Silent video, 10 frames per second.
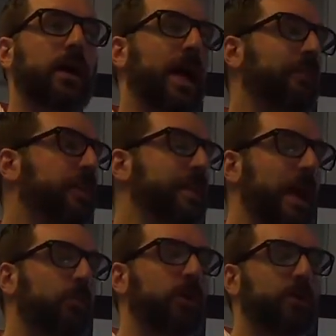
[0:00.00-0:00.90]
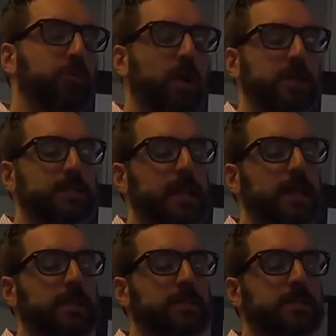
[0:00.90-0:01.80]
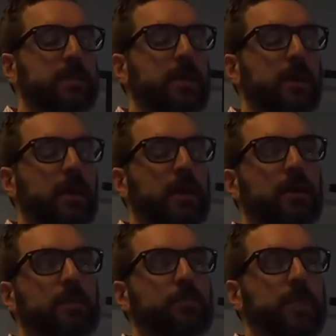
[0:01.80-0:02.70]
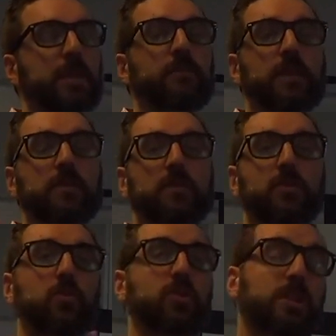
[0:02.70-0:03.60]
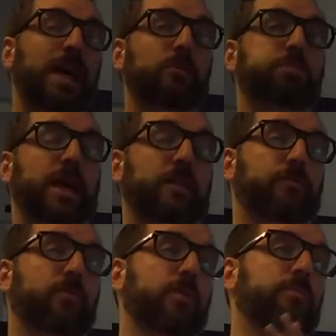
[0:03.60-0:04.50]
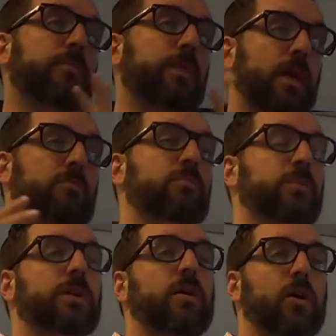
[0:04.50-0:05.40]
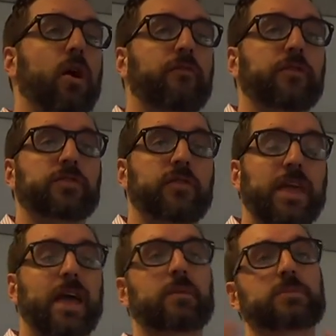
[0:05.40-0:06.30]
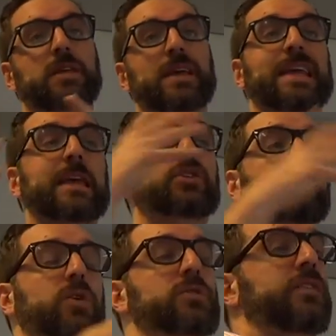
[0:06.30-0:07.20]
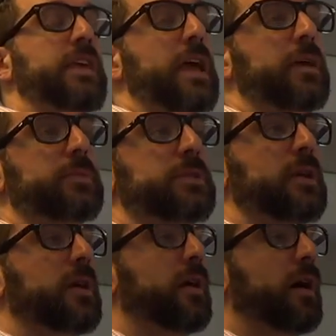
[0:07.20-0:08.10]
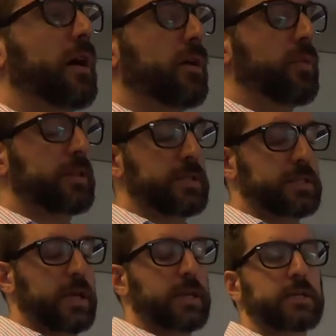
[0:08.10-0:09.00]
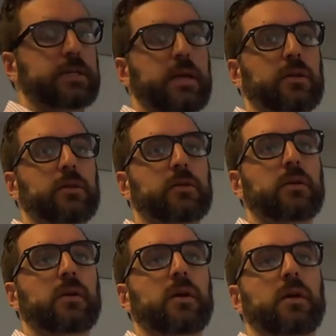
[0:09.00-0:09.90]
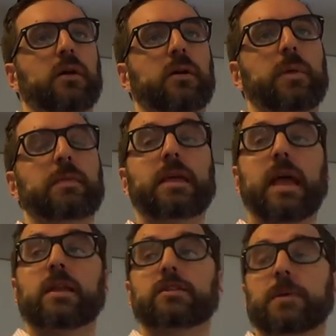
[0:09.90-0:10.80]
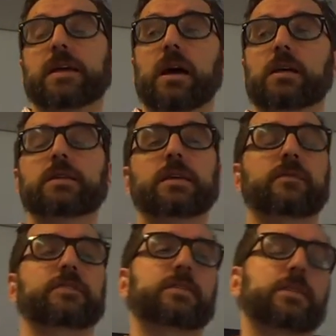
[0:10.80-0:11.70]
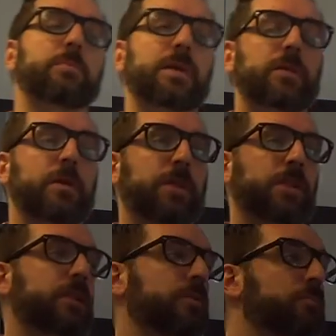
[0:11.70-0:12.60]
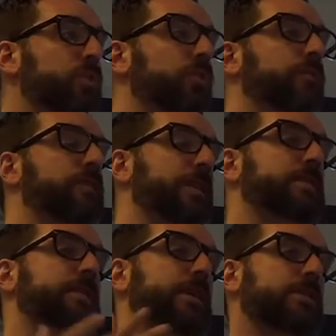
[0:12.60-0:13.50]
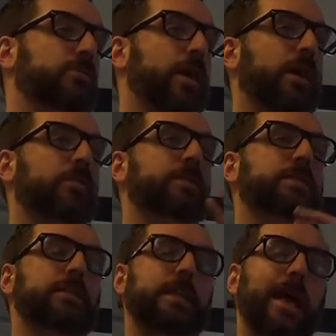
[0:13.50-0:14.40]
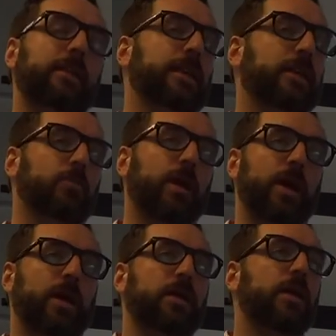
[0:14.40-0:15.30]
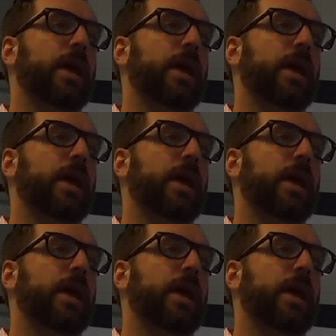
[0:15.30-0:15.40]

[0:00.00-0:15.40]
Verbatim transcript: every network process, um, even Google Cloud Platform that offers VMs, each of those VMs uh, runs inside a container. Um, and again, it's because it gives us the ability to move these things around in such an elegant way